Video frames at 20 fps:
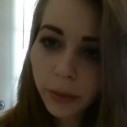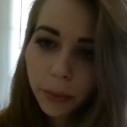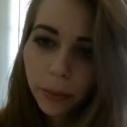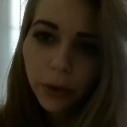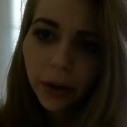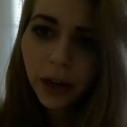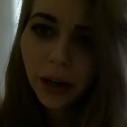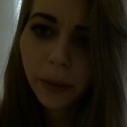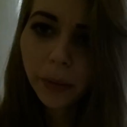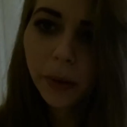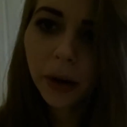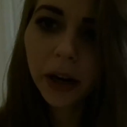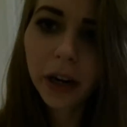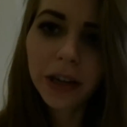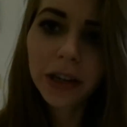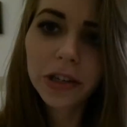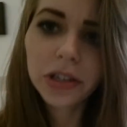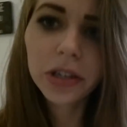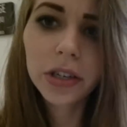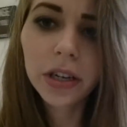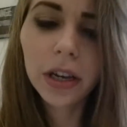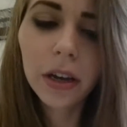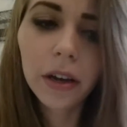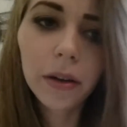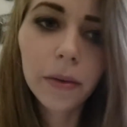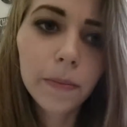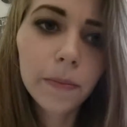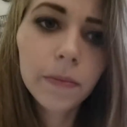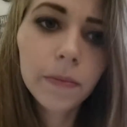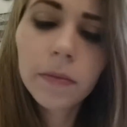February or March.
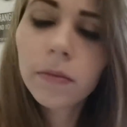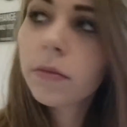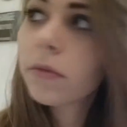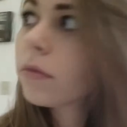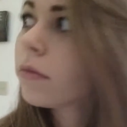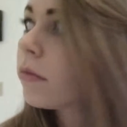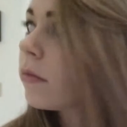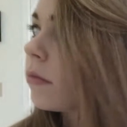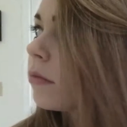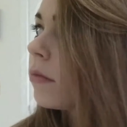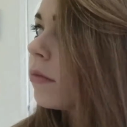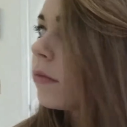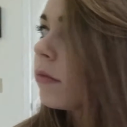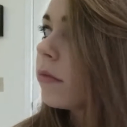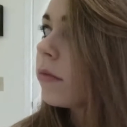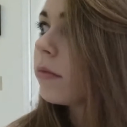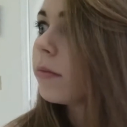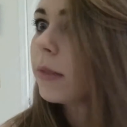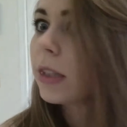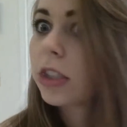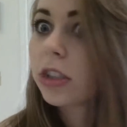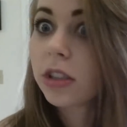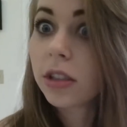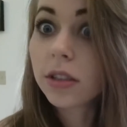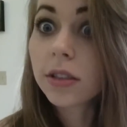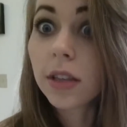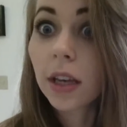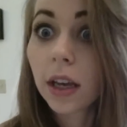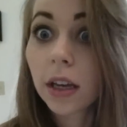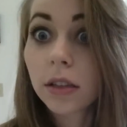My
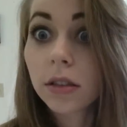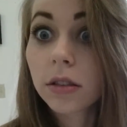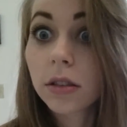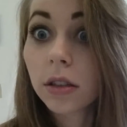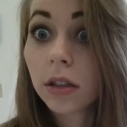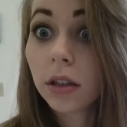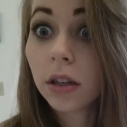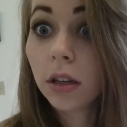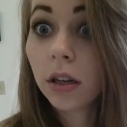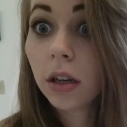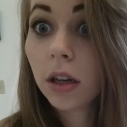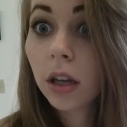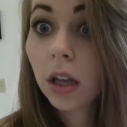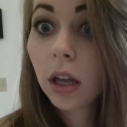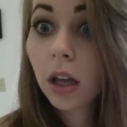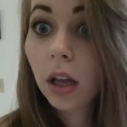cheesecake's done.